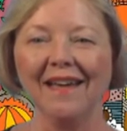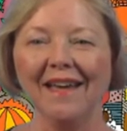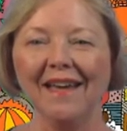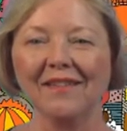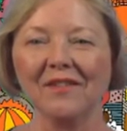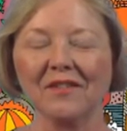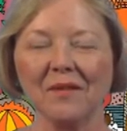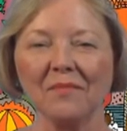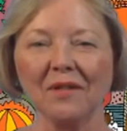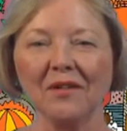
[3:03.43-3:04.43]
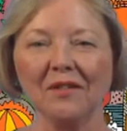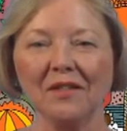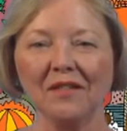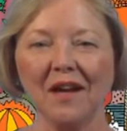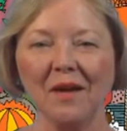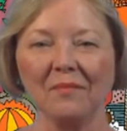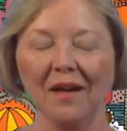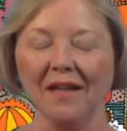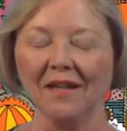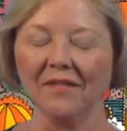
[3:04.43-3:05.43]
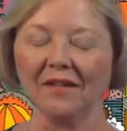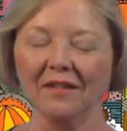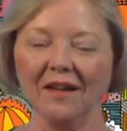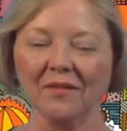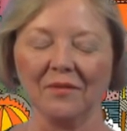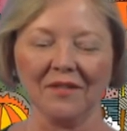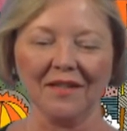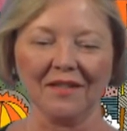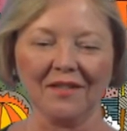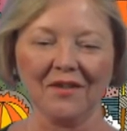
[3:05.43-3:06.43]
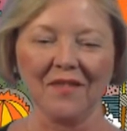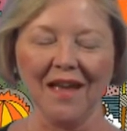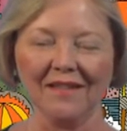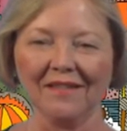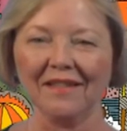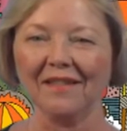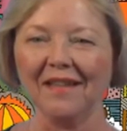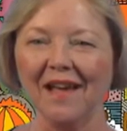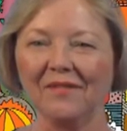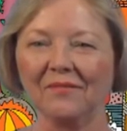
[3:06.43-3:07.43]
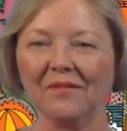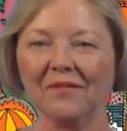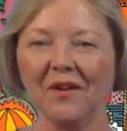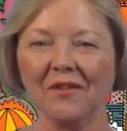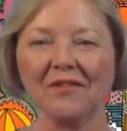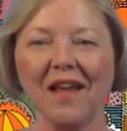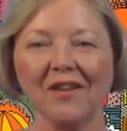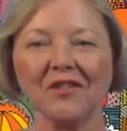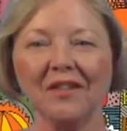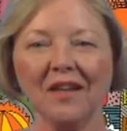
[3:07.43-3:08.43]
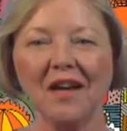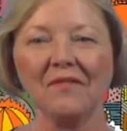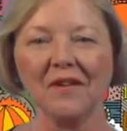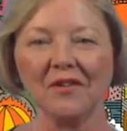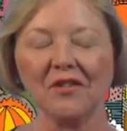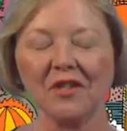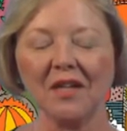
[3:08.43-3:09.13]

And there's something called a timeline, and the clock will tick. So that's that caused actually a lot of energy.